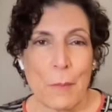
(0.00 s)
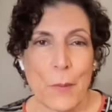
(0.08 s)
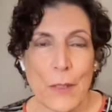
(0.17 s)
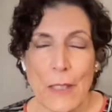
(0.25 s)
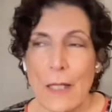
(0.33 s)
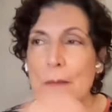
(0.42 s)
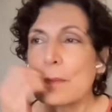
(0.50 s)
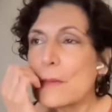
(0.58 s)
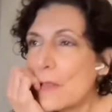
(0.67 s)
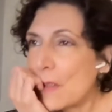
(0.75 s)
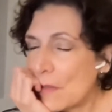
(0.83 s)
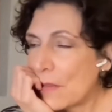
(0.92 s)
but I
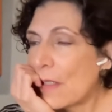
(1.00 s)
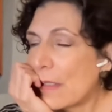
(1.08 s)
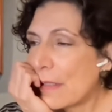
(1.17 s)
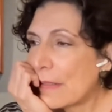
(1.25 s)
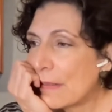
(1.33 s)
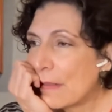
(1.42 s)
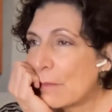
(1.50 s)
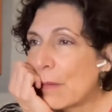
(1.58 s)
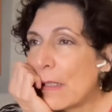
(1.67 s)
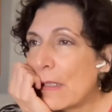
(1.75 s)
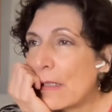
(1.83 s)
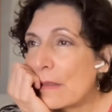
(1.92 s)
would start, I think,
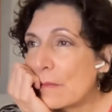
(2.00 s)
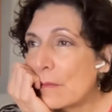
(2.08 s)
by,